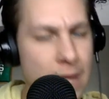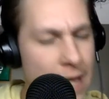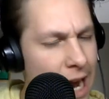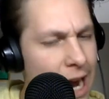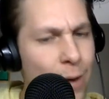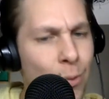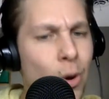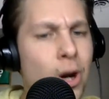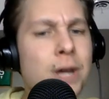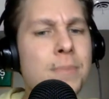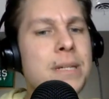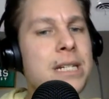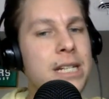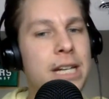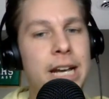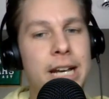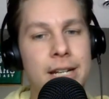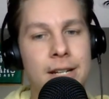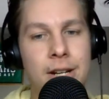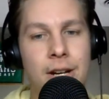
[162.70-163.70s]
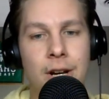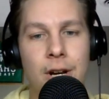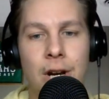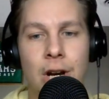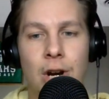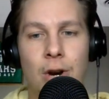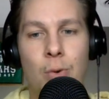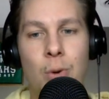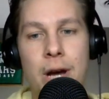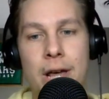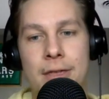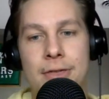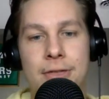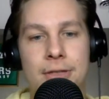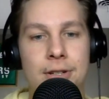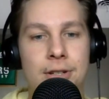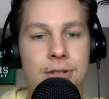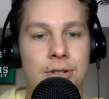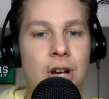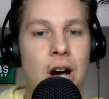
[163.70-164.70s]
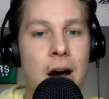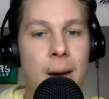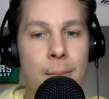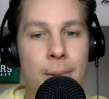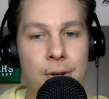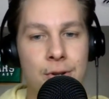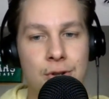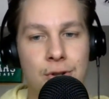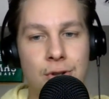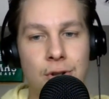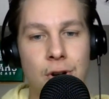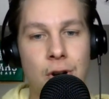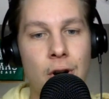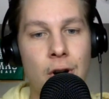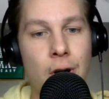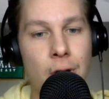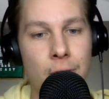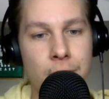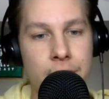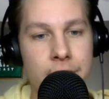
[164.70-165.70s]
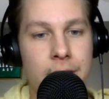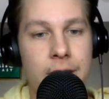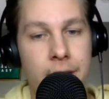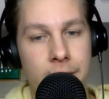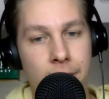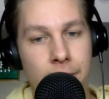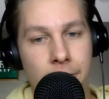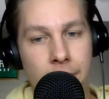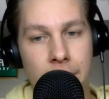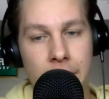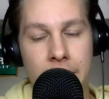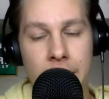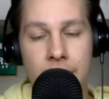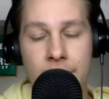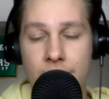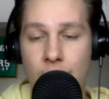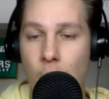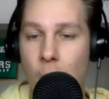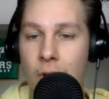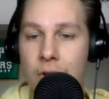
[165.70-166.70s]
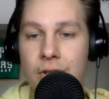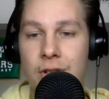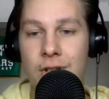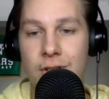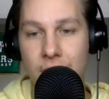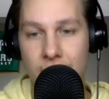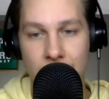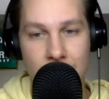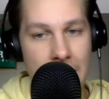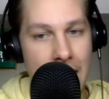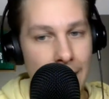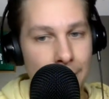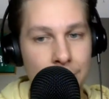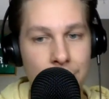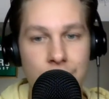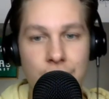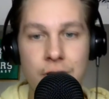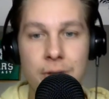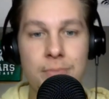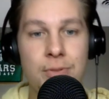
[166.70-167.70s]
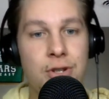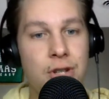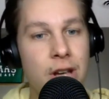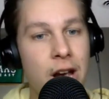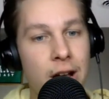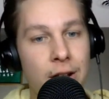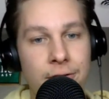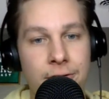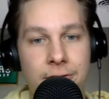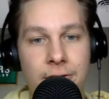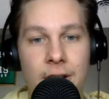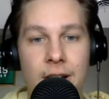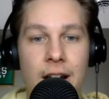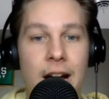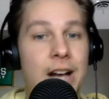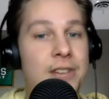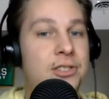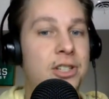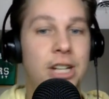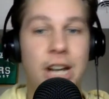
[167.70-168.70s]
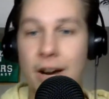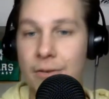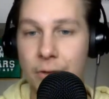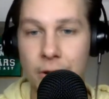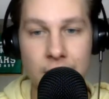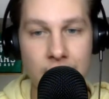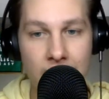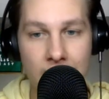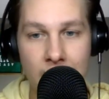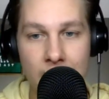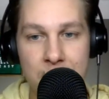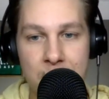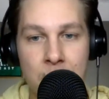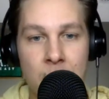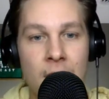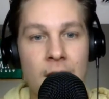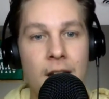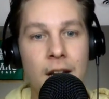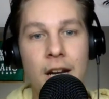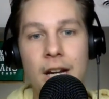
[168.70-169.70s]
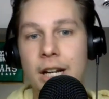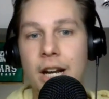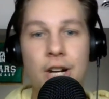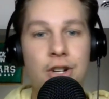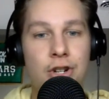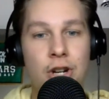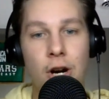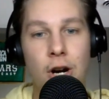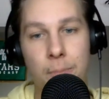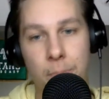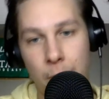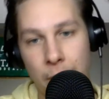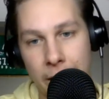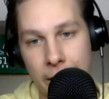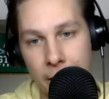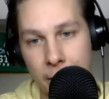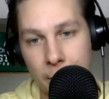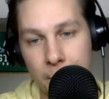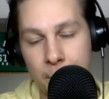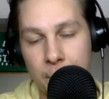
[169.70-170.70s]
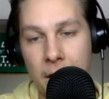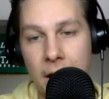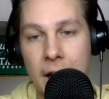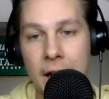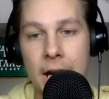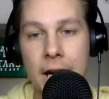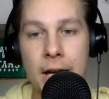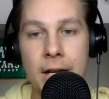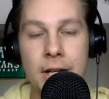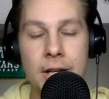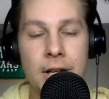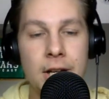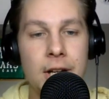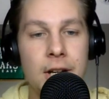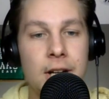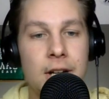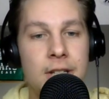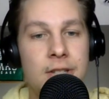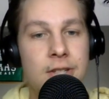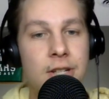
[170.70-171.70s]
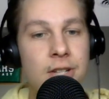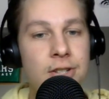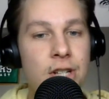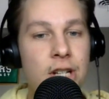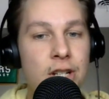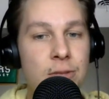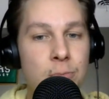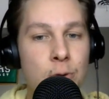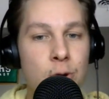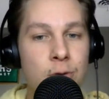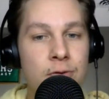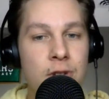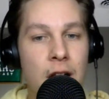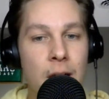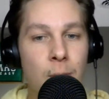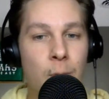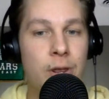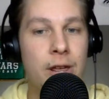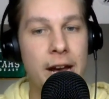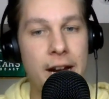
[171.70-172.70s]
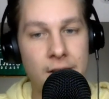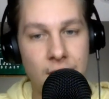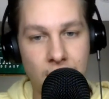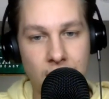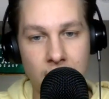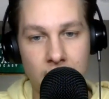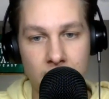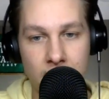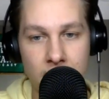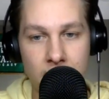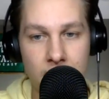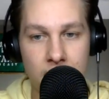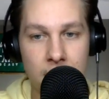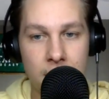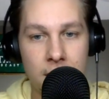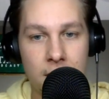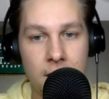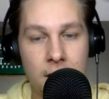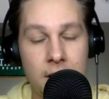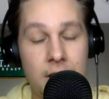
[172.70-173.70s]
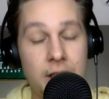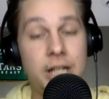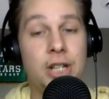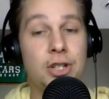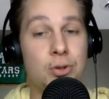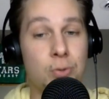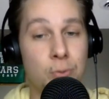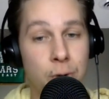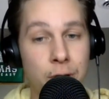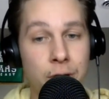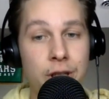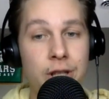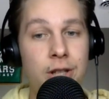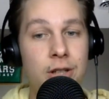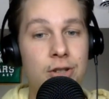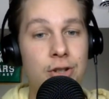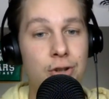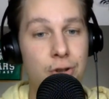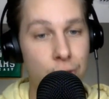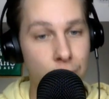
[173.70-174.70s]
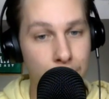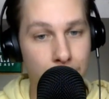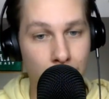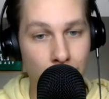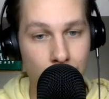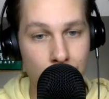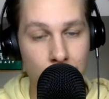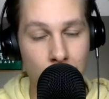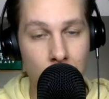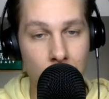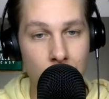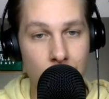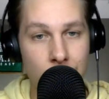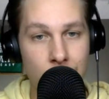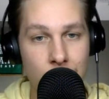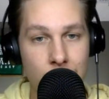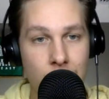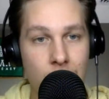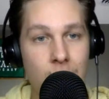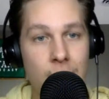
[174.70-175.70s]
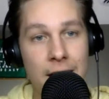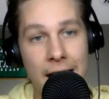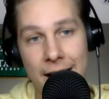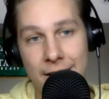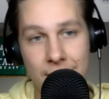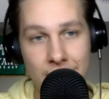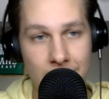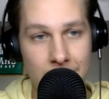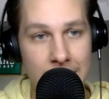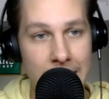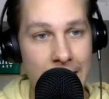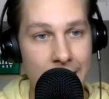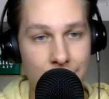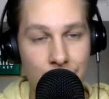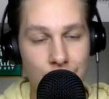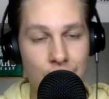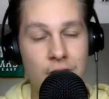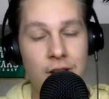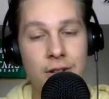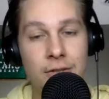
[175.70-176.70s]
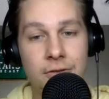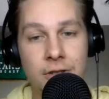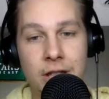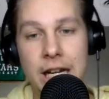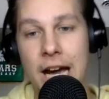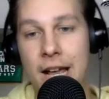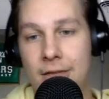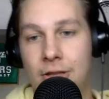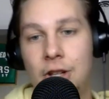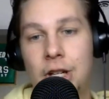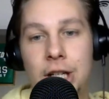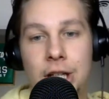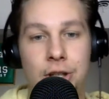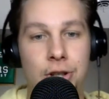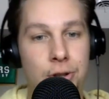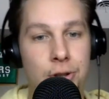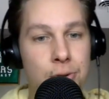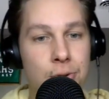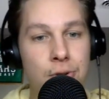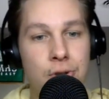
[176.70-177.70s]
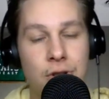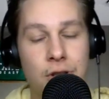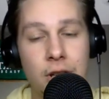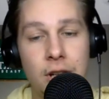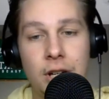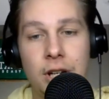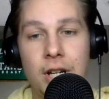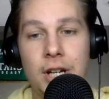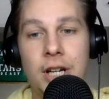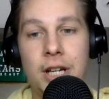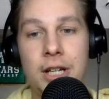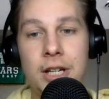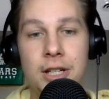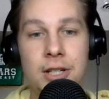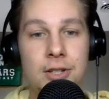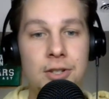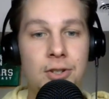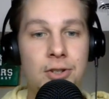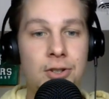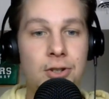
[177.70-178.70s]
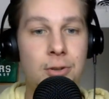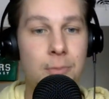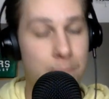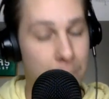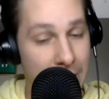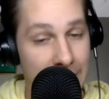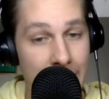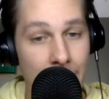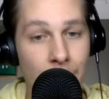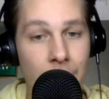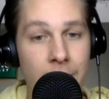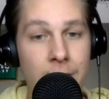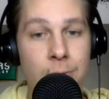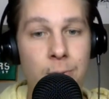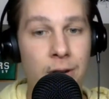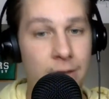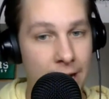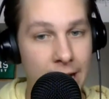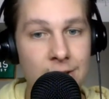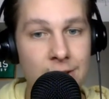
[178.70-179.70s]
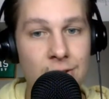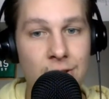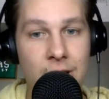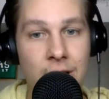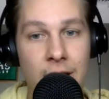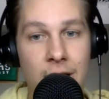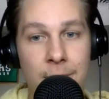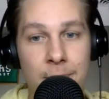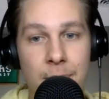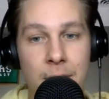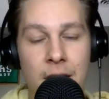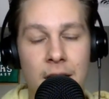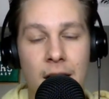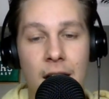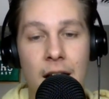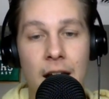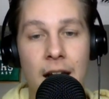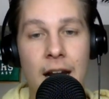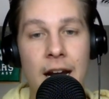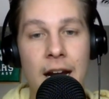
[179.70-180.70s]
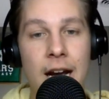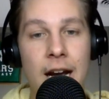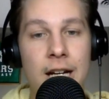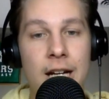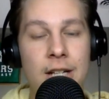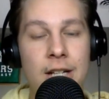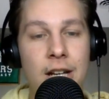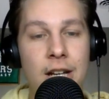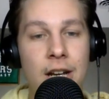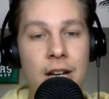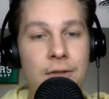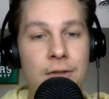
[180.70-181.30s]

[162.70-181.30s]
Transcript: I want to begin with Thomas Harley here. And of course, he's established himself as an everyday NHL player. And since he's moved up with Heiskanen, he has really supercharged, that's the adjective The Athletic used, his pairing with Heiskanen. And if